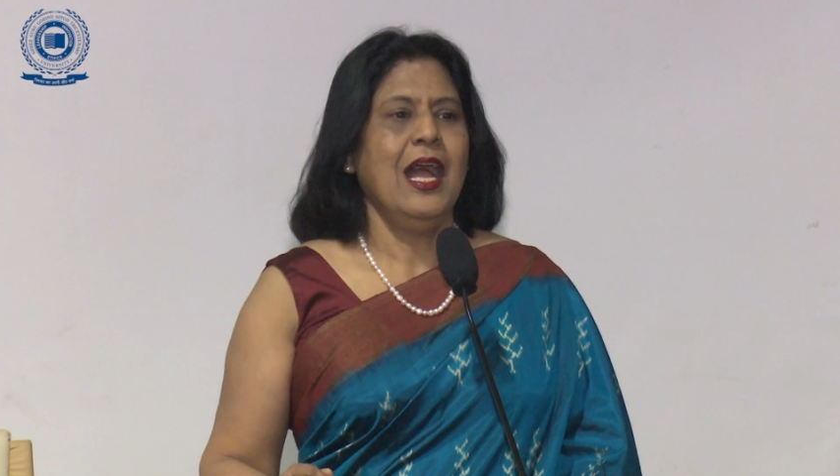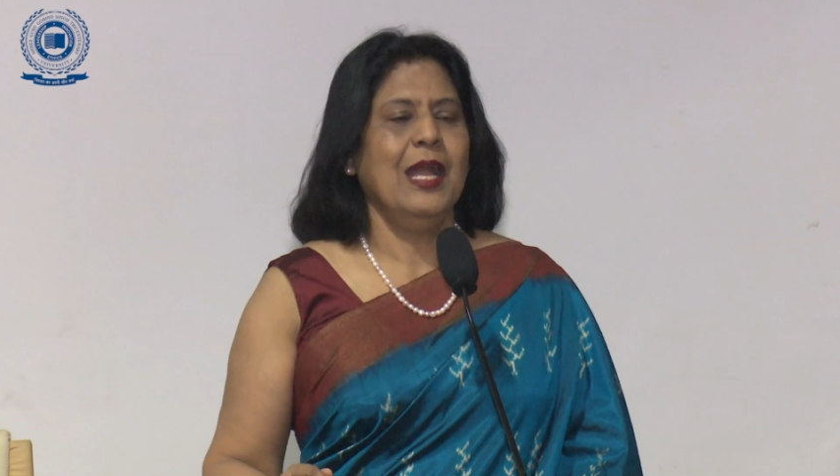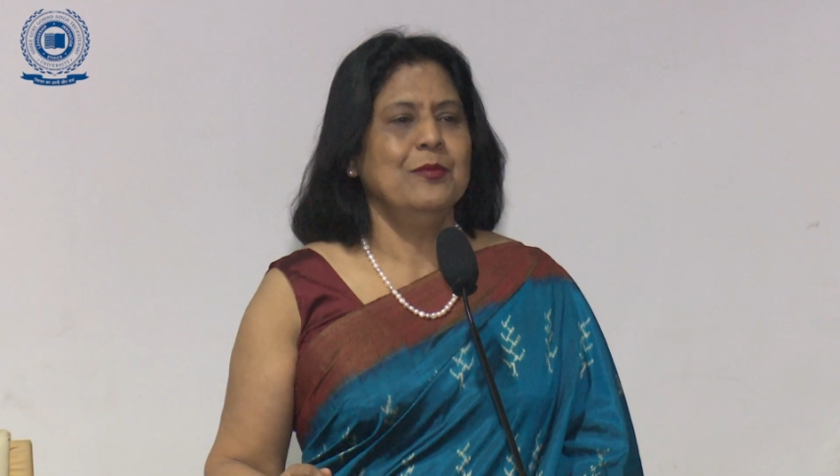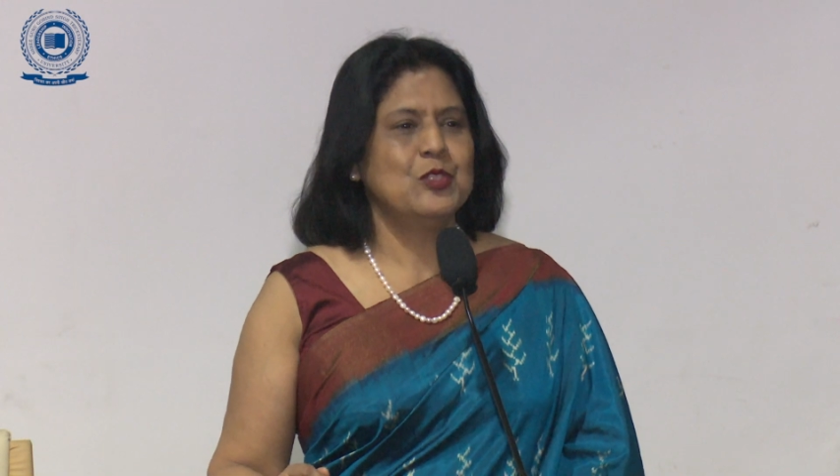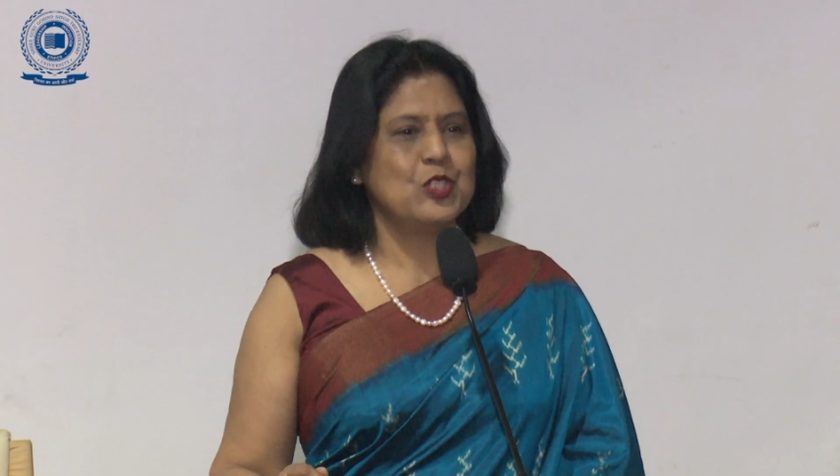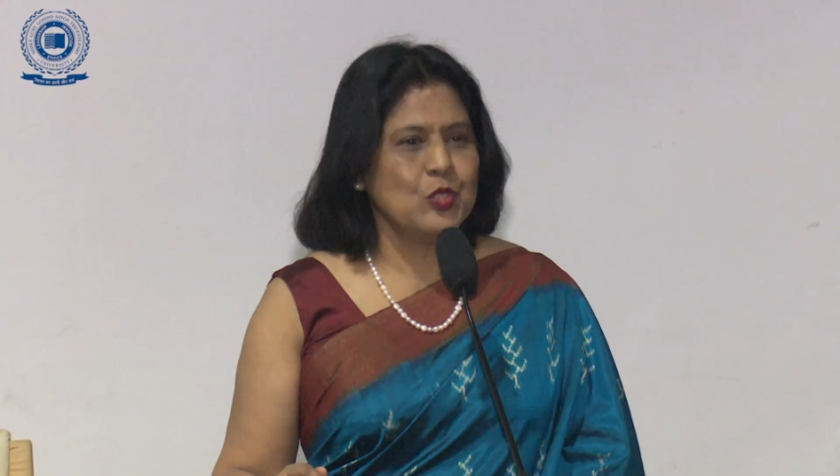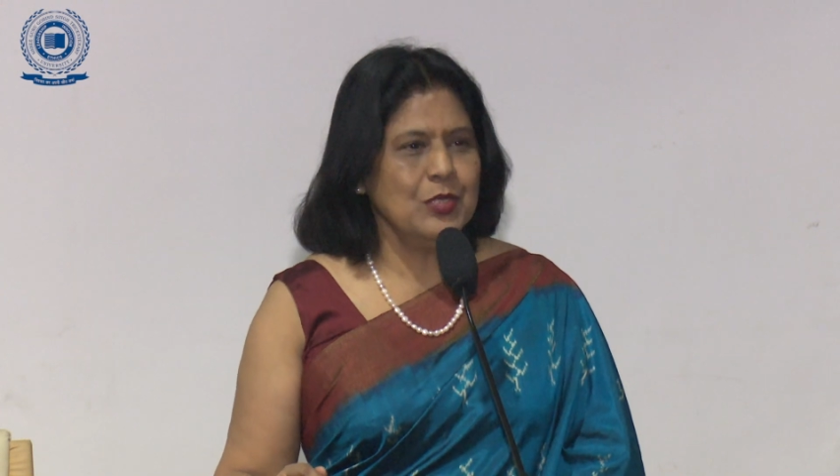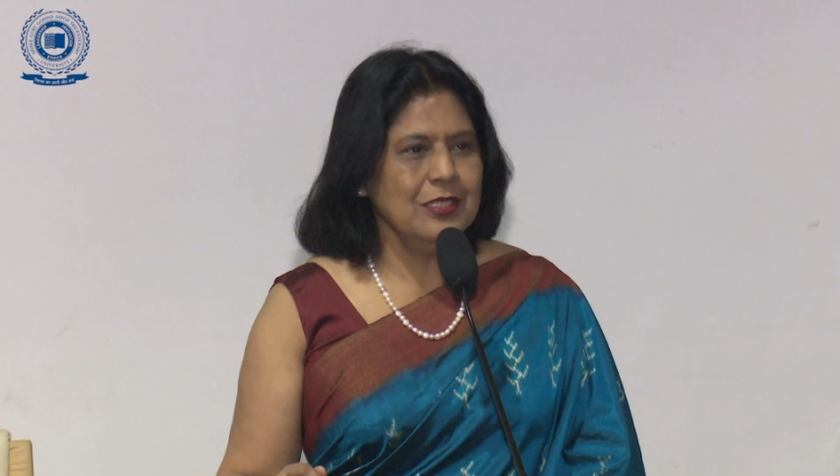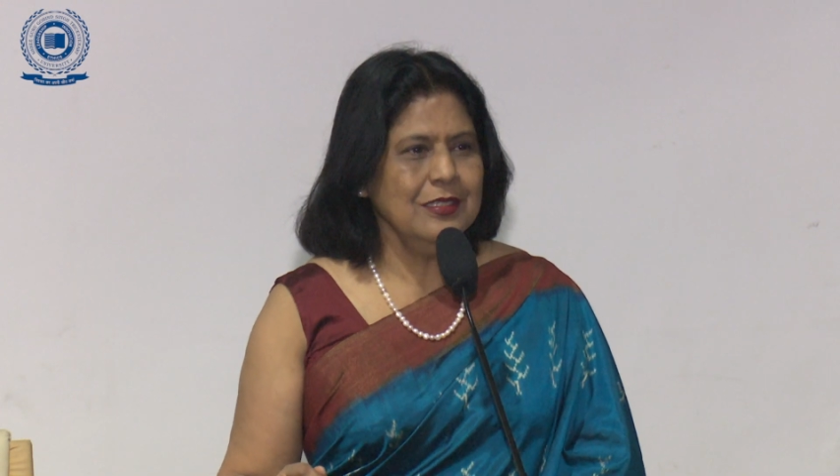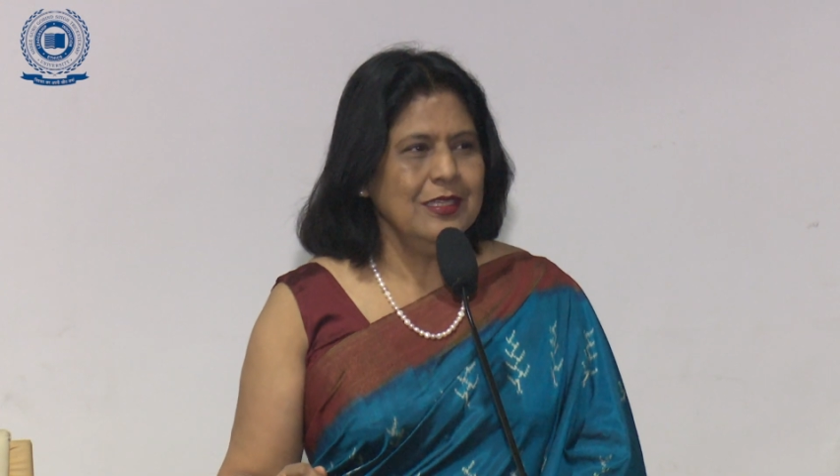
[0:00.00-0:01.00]
I'm
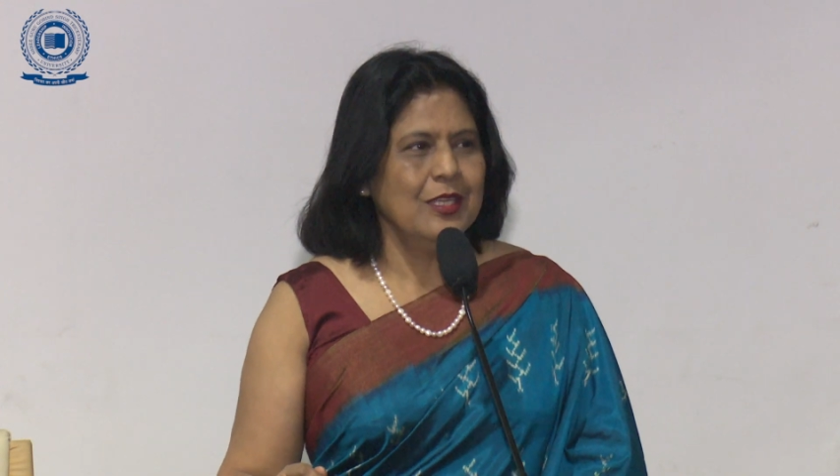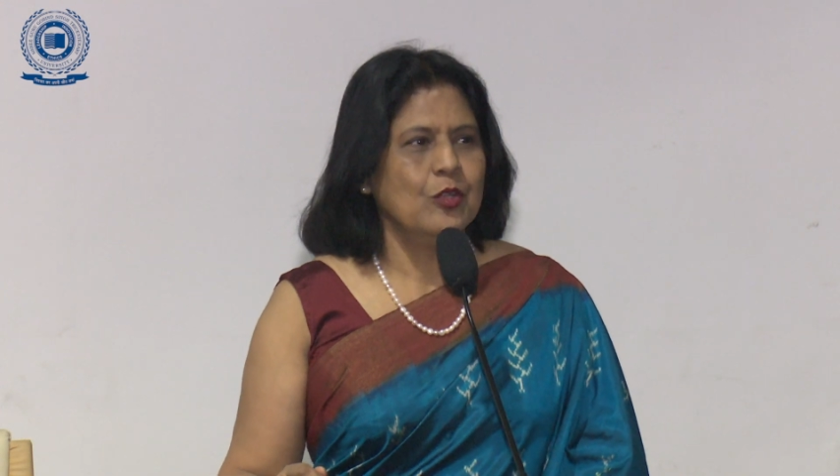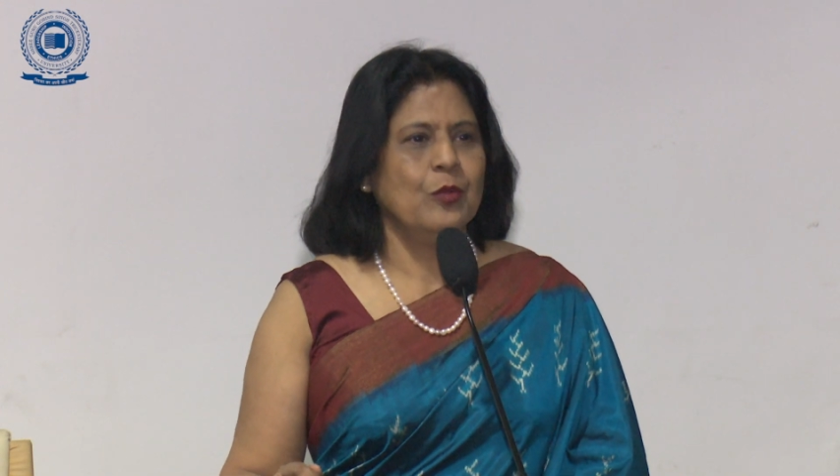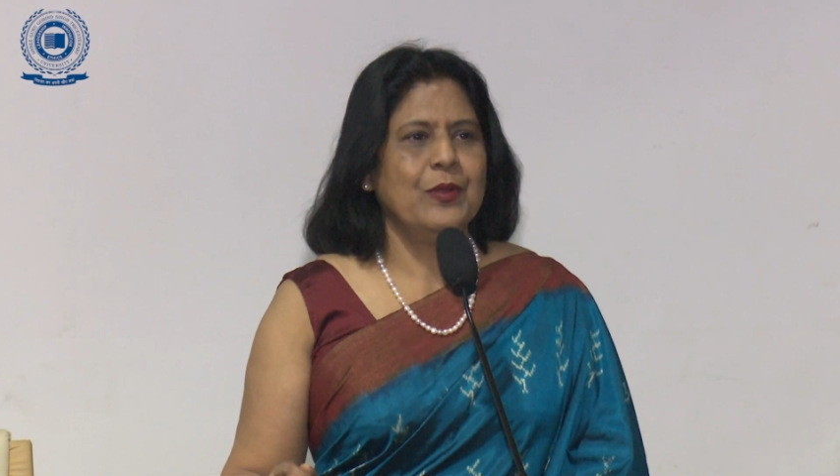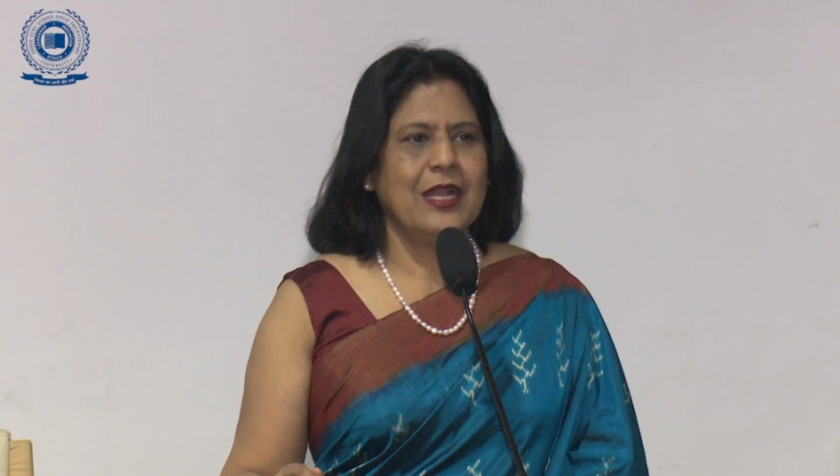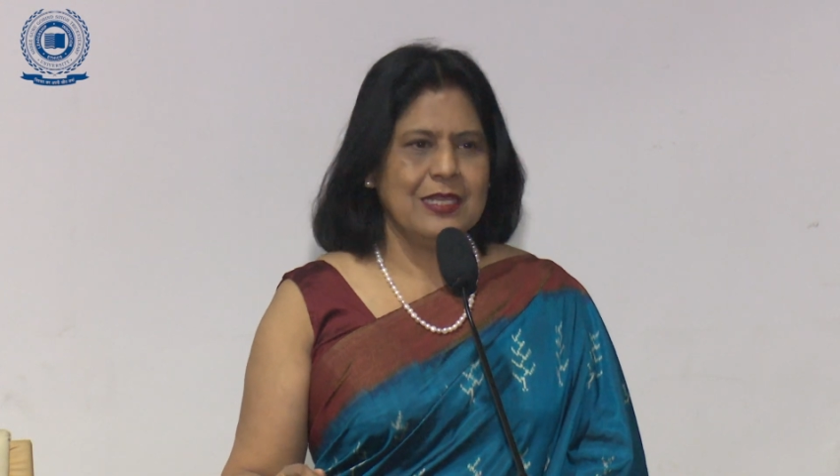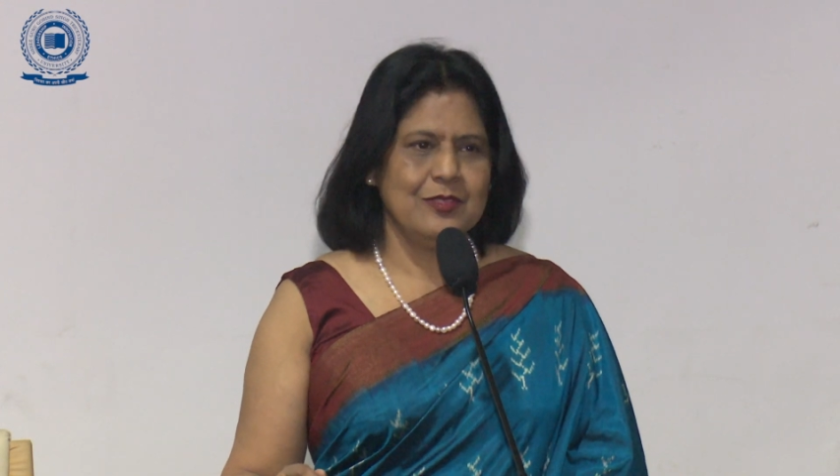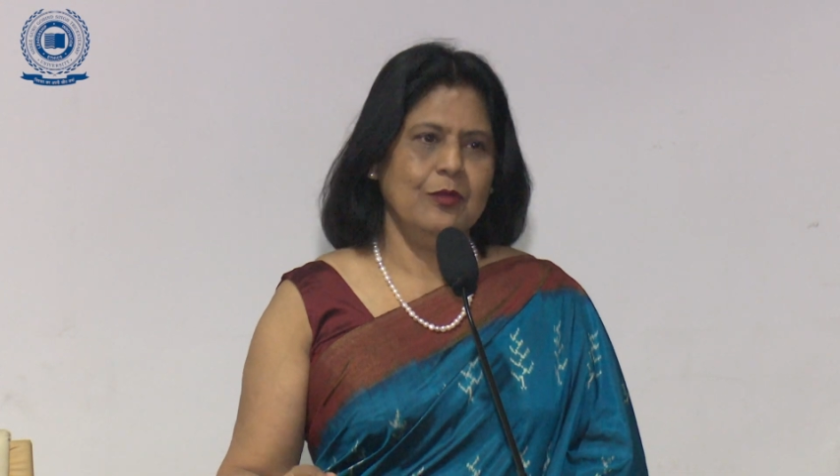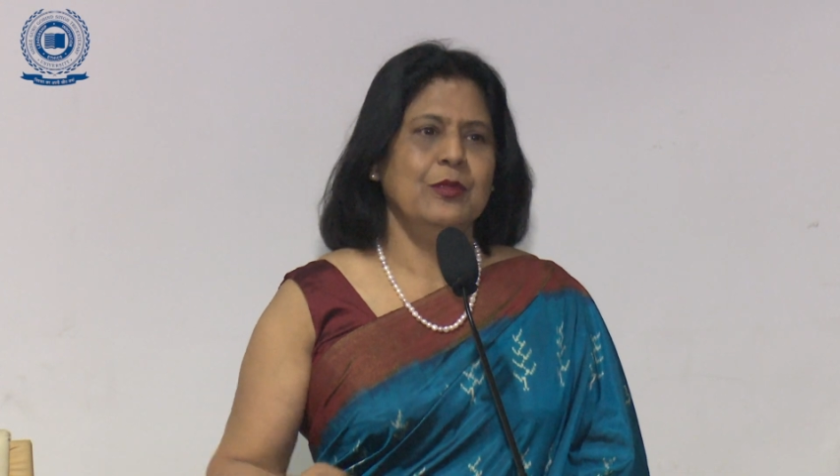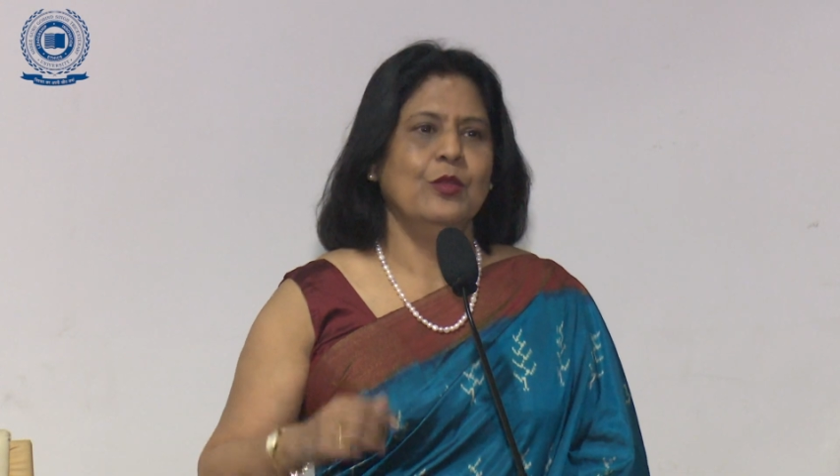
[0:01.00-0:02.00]
sure the
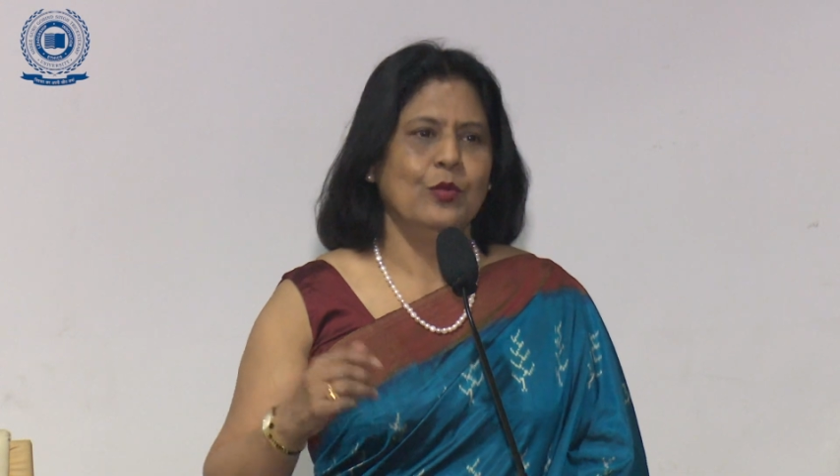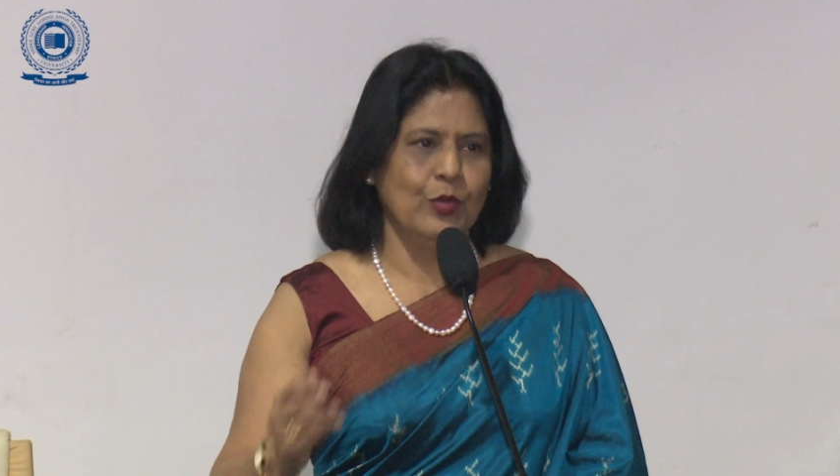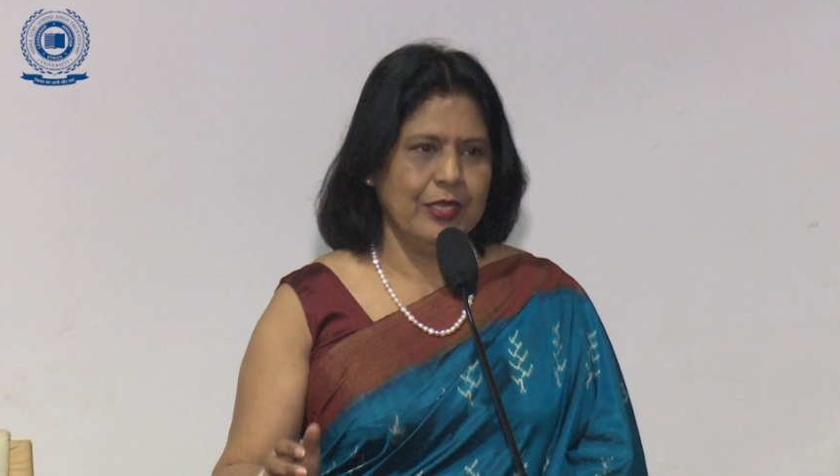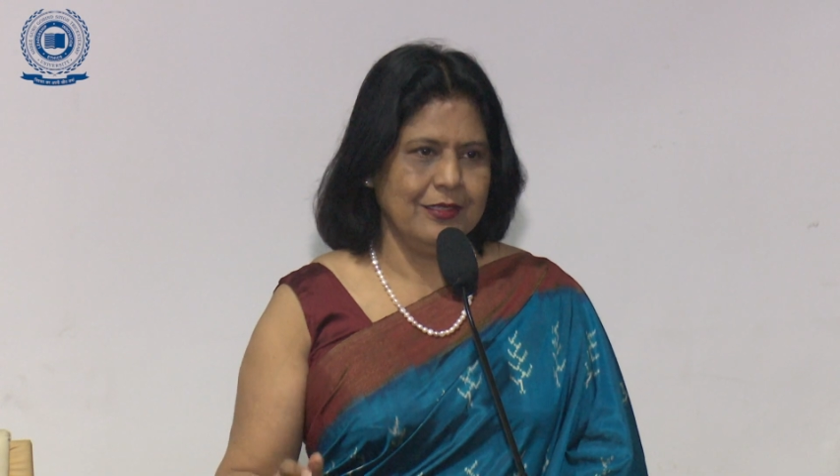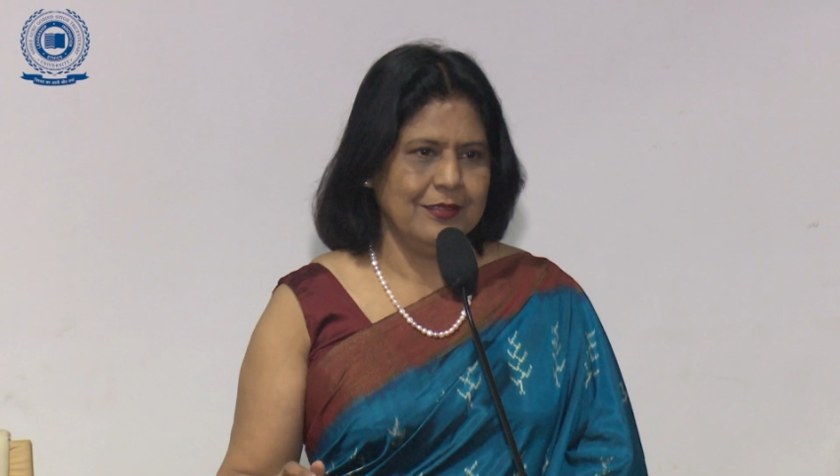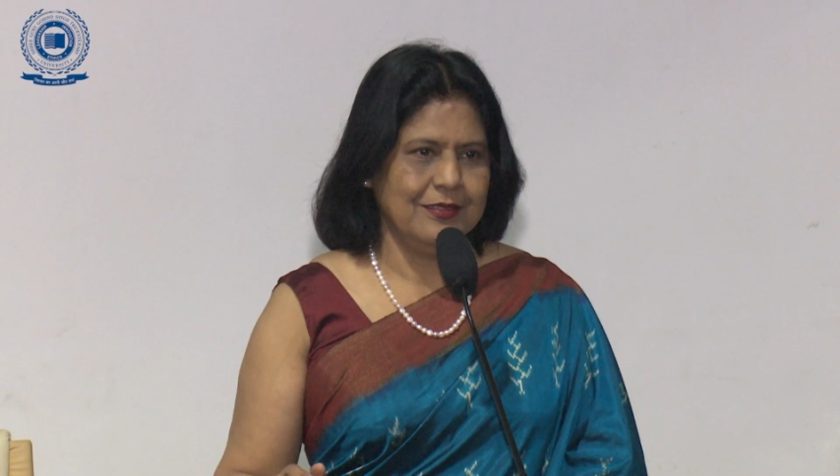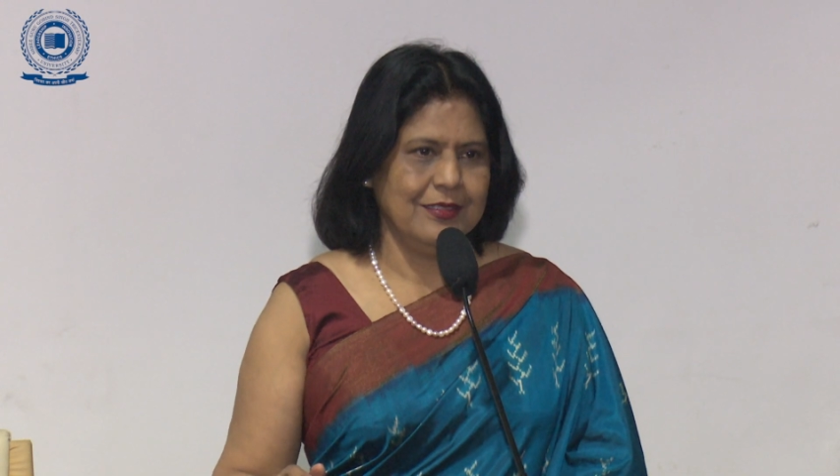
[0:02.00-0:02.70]
practice will be roaring.